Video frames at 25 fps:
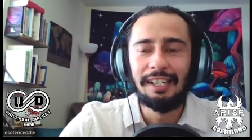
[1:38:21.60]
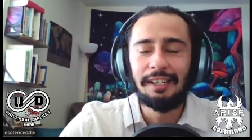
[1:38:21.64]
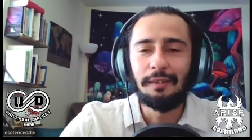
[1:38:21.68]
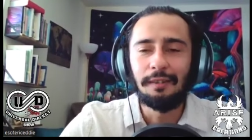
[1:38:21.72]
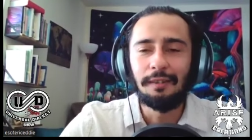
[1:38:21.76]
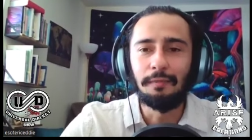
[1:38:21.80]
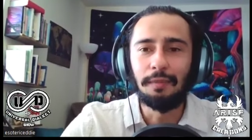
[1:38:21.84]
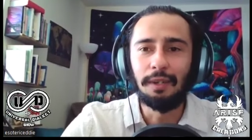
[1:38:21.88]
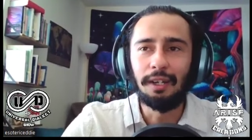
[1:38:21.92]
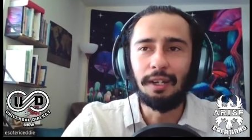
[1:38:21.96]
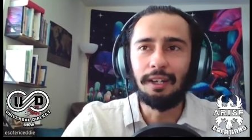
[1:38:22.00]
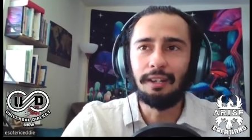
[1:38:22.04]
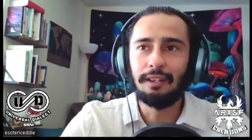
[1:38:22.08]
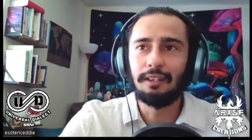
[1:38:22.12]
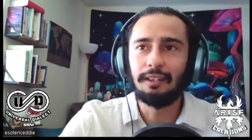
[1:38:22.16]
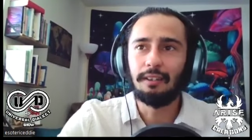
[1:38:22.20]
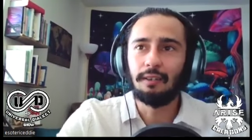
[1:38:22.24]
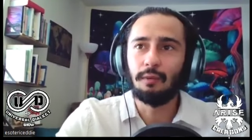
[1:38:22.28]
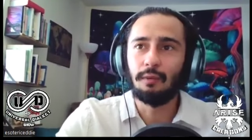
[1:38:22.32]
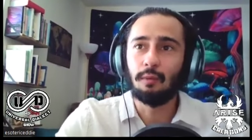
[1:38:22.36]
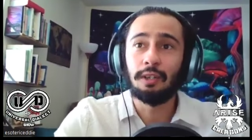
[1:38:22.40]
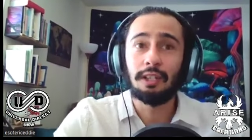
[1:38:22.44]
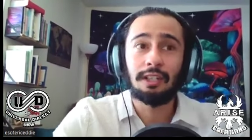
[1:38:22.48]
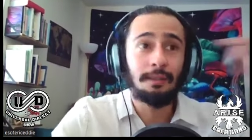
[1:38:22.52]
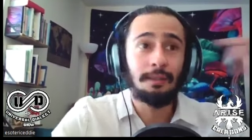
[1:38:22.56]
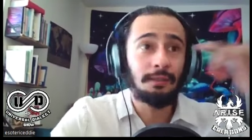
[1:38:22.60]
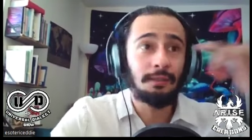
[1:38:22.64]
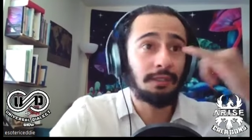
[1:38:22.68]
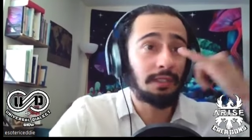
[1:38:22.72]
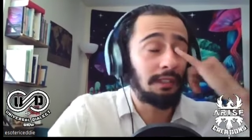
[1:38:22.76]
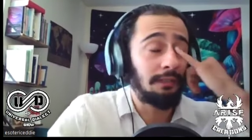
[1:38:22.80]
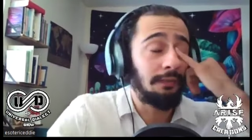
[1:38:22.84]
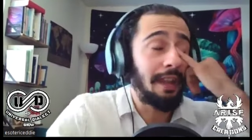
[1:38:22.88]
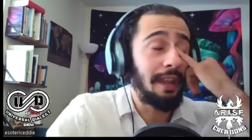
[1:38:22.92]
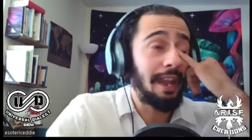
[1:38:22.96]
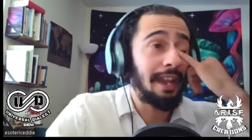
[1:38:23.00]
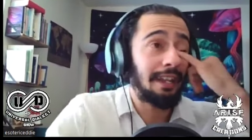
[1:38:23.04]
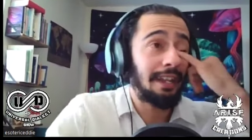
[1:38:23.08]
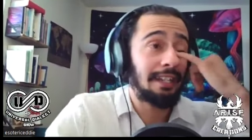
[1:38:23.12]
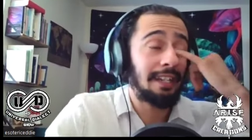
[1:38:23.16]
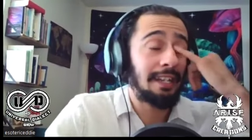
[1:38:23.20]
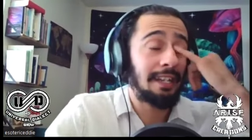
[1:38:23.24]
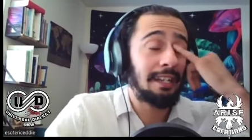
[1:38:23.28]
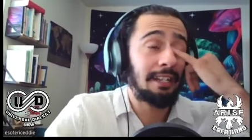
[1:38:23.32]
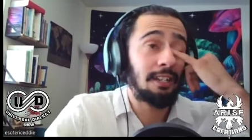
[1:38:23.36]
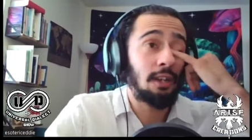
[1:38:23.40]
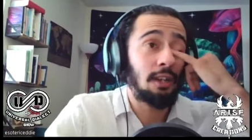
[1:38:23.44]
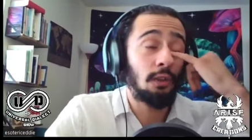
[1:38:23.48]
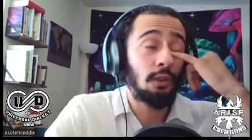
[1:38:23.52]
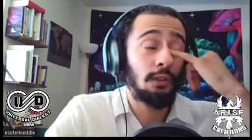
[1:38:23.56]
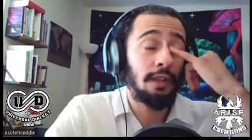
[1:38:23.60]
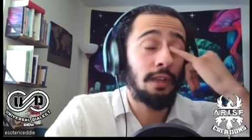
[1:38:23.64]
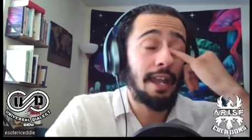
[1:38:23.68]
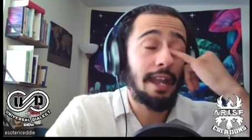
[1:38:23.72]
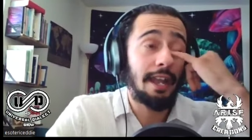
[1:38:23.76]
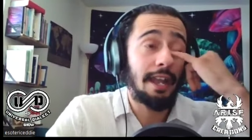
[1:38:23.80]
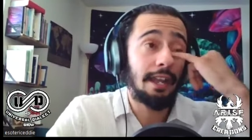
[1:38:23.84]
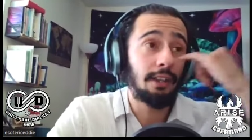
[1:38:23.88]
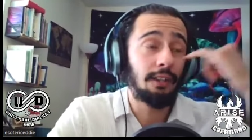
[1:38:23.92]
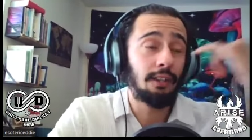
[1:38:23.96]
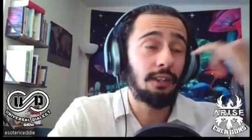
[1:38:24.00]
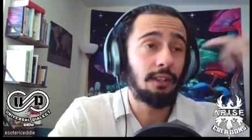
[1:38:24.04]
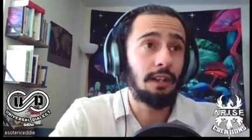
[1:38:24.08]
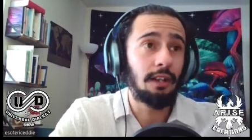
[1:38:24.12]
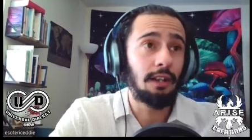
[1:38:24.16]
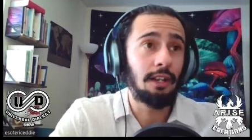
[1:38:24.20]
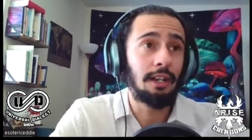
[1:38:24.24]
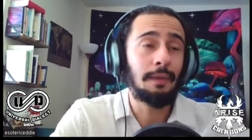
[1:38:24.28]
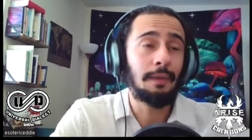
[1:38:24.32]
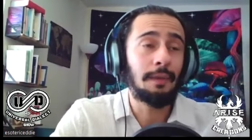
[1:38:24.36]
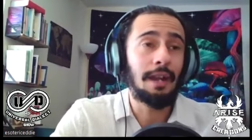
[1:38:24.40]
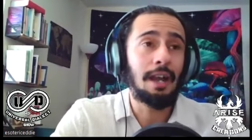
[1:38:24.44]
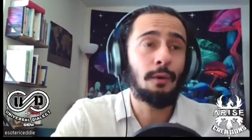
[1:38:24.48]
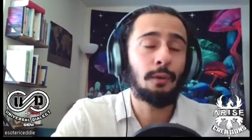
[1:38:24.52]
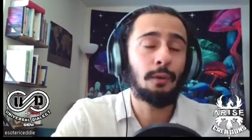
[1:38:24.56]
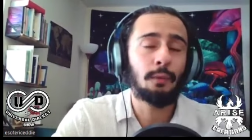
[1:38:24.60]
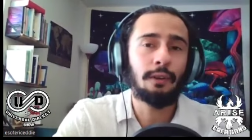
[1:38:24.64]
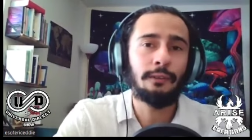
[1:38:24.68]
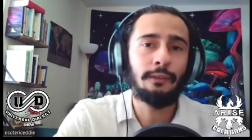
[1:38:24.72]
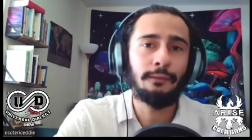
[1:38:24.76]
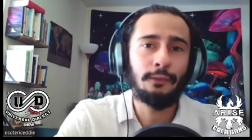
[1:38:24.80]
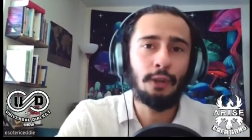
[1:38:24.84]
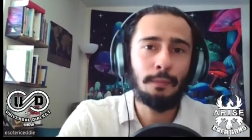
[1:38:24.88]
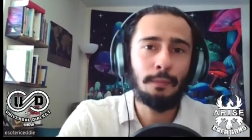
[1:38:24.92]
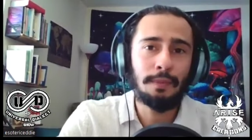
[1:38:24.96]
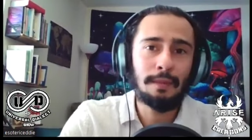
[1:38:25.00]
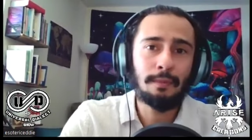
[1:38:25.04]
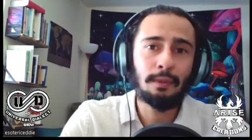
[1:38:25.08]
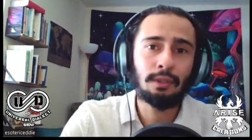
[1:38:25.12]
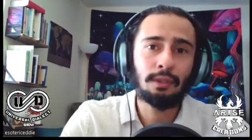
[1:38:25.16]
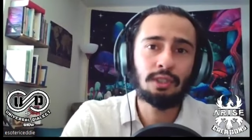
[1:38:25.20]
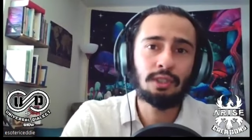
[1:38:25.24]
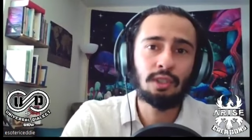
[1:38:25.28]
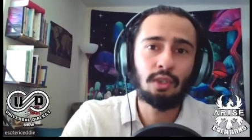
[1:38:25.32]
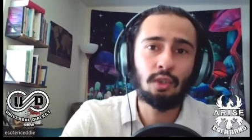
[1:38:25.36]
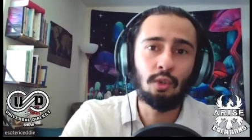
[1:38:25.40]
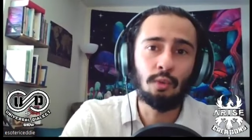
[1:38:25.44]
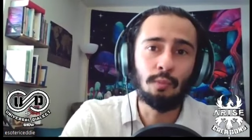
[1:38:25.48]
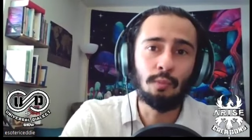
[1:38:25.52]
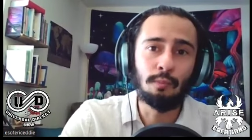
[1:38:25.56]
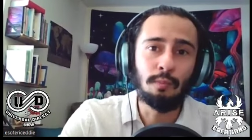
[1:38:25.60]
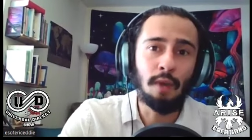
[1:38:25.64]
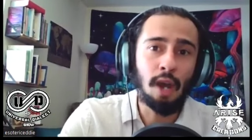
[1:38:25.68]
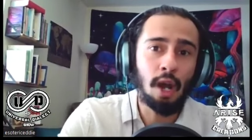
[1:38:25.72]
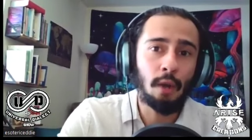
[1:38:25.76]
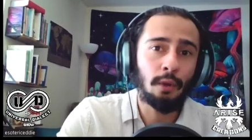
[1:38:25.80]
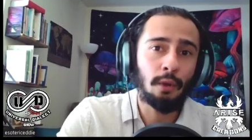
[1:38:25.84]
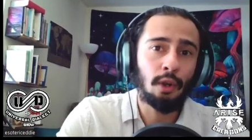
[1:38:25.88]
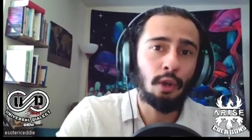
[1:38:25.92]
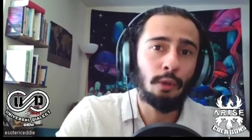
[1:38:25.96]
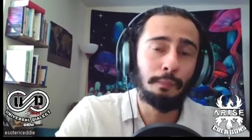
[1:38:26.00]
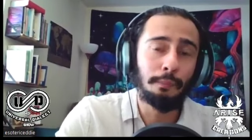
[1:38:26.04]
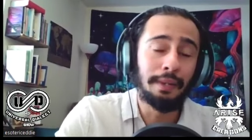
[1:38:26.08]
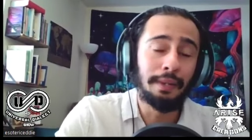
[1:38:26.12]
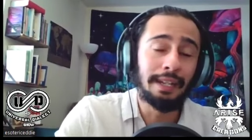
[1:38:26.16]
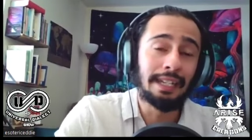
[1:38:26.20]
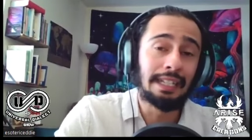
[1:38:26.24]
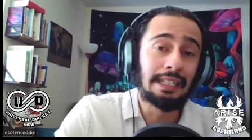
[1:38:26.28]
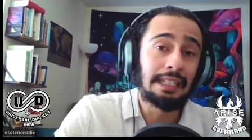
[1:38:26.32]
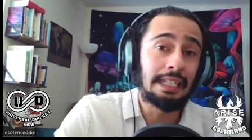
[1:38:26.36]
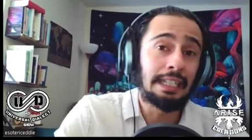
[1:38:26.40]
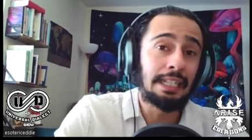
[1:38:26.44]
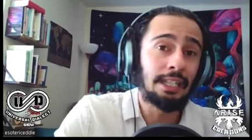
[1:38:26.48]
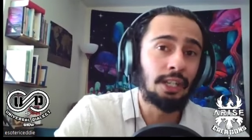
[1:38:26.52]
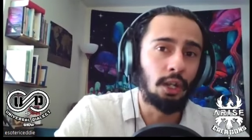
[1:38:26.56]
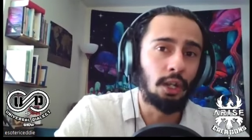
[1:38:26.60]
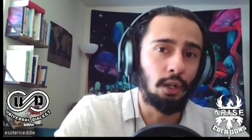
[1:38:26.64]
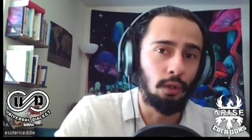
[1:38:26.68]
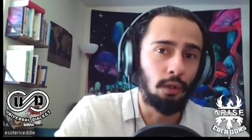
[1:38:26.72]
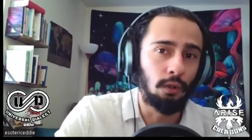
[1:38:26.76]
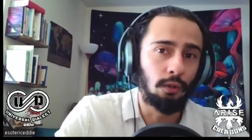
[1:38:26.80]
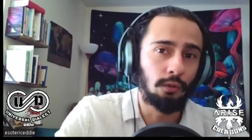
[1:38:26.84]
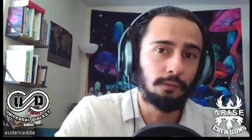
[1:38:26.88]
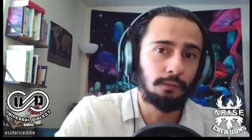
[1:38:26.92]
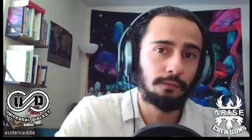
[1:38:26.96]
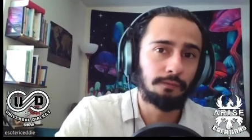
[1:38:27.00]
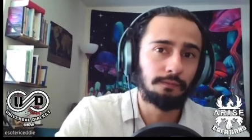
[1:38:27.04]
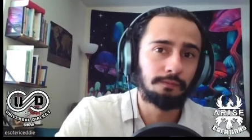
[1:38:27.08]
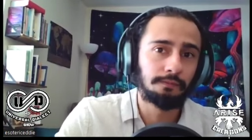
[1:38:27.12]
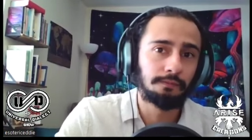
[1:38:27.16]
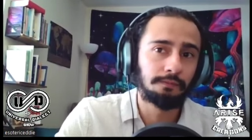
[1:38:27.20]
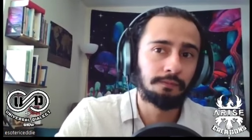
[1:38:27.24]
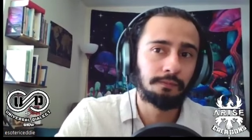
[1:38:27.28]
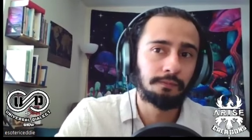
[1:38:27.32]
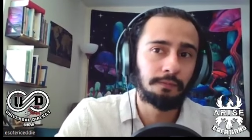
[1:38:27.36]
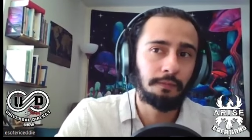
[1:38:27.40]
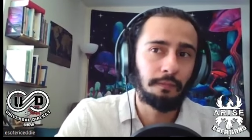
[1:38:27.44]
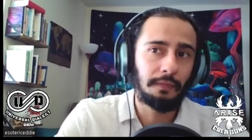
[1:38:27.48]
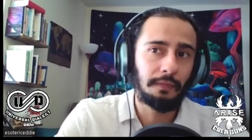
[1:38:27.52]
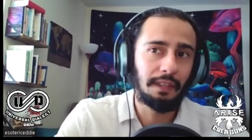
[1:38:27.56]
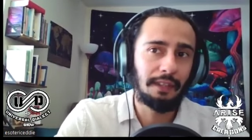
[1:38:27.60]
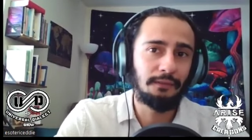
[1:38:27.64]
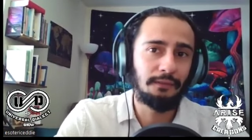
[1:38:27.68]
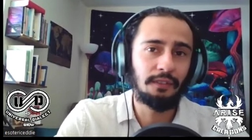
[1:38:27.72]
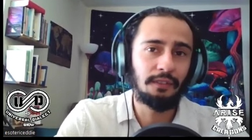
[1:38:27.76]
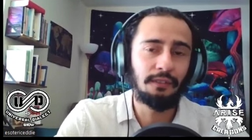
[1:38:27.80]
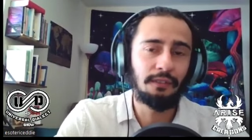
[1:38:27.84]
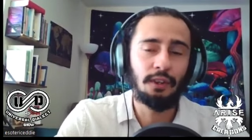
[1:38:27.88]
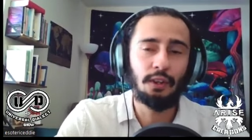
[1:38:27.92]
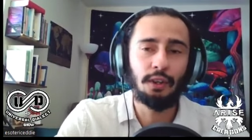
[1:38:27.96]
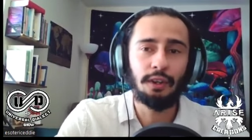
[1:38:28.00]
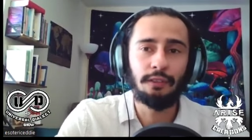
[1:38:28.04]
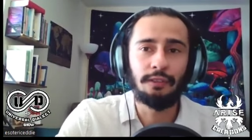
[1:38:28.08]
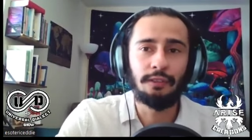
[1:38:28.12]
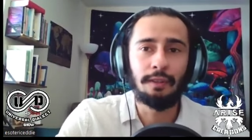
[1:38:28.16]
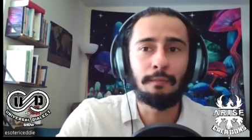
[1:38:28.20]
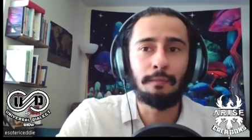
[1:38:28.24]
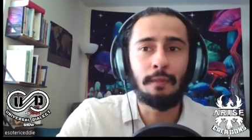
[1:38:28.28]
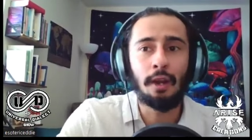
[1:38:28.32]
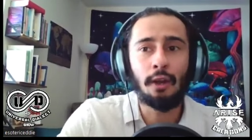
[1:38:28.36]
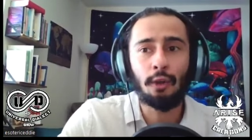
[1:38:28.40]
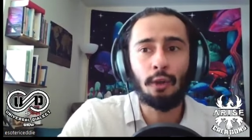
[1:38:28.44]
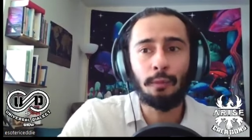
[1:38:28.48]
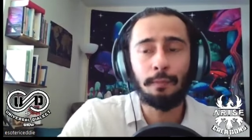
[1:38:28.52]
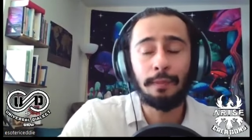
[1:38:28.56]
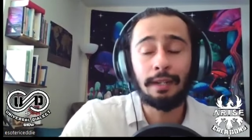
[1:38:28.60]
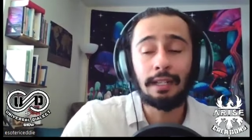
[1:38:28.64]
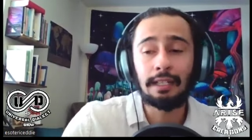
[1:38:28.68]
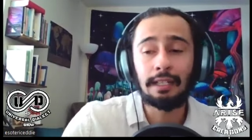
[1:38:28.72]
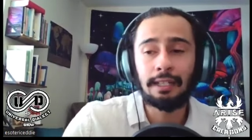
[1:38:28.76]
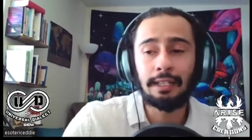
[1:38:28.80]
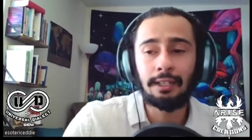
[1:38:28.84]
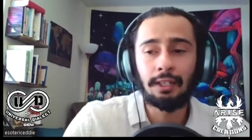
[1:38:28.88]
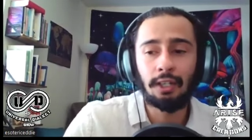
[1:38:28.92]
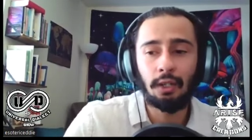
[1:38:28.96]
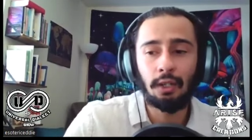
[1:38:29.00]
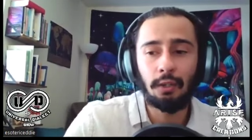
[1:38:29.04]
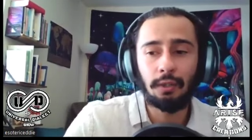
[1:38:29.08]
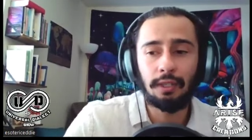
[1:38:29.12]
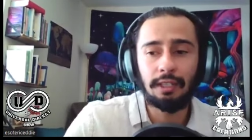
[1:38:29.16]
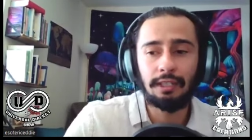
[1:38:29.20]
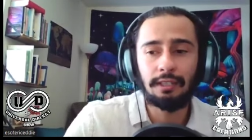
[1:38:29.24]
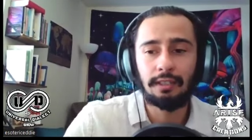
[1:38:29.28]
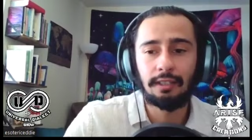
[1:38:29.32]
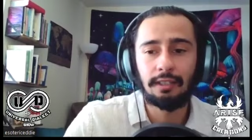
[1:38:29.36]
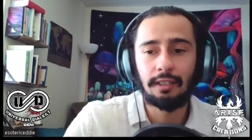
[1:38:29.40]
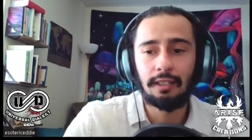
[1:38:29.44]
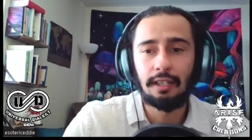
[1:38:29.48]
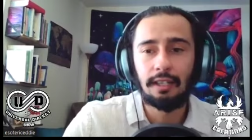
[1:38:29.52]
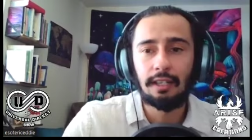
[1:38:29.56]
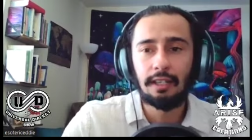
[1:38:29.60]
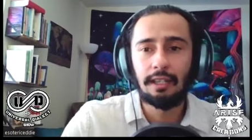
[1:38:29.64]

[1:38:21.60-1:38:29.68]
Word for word: But when it comes to the Vatican and all that, um, I would refer people to Mauro Biglino. If you've heard of him, Mauro Biglino, oh, he's